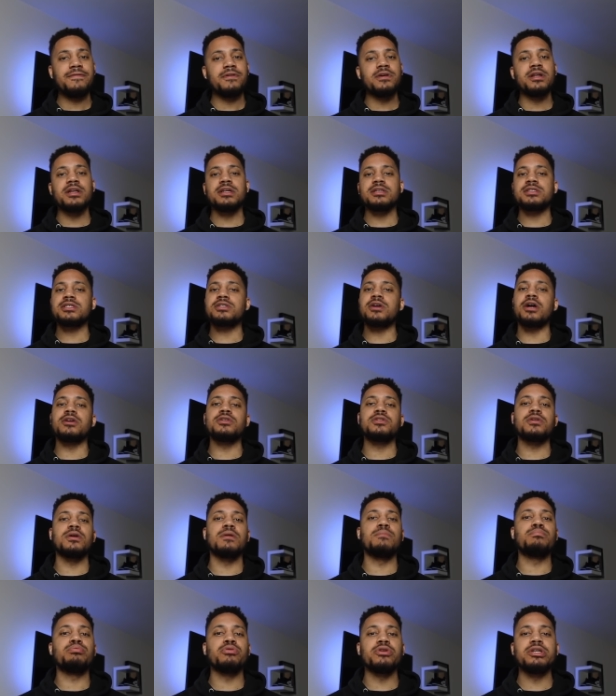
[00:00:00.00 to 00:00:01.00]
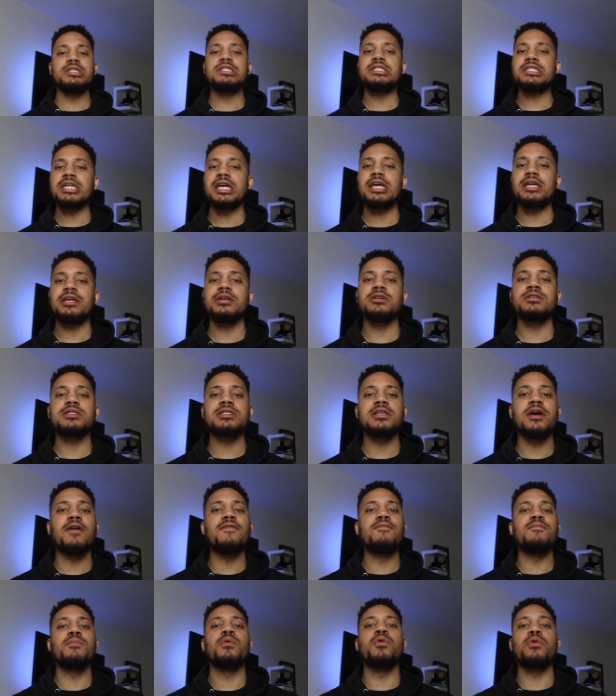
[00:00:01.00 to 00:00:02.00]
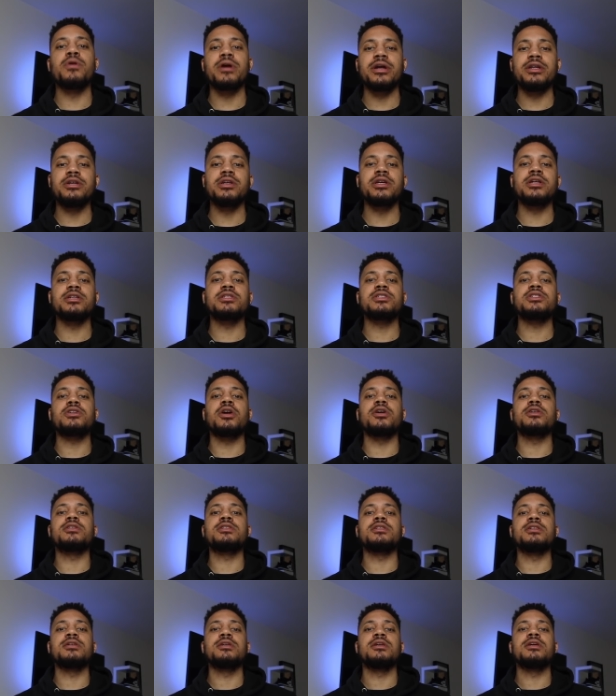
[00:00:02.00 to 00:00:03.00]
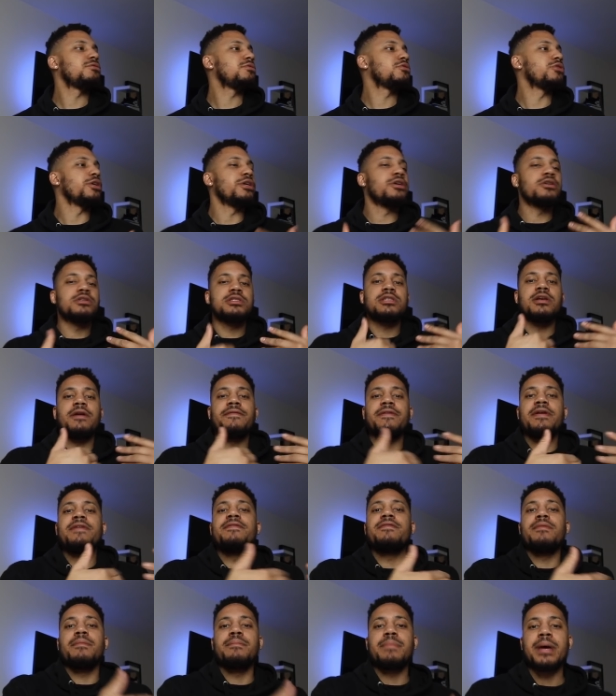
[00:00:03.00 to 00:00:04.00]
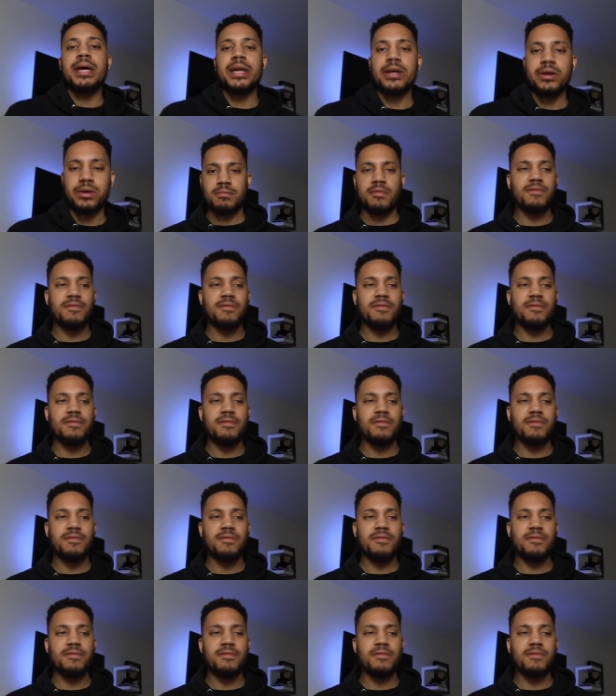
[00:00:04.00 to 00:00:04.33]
you're gonna start to appreciate yourself more and you're gonna start to treat yourself even better.